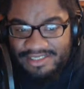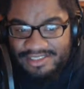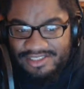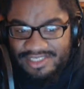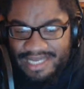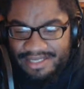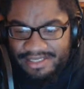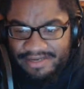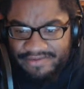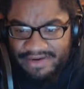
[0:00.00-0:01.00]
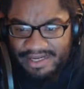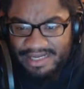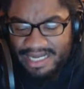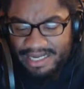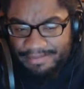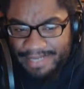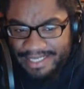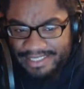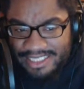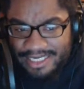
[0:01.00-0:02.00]
slightly different kind of
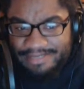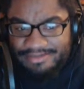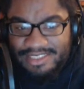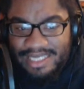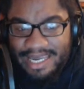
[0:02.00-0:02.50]
body types,